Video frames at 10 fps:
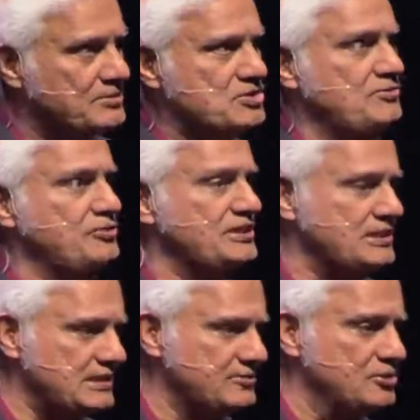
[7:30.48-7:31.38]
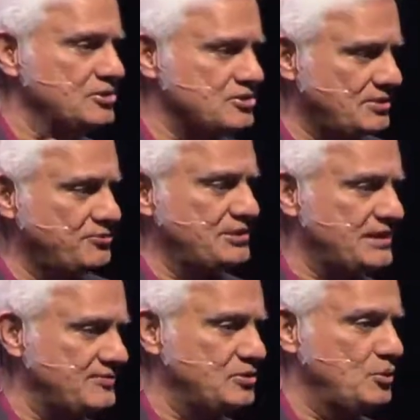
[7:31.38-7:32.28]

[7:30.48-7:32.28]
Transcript: Suffering, evil. Suffering, evil.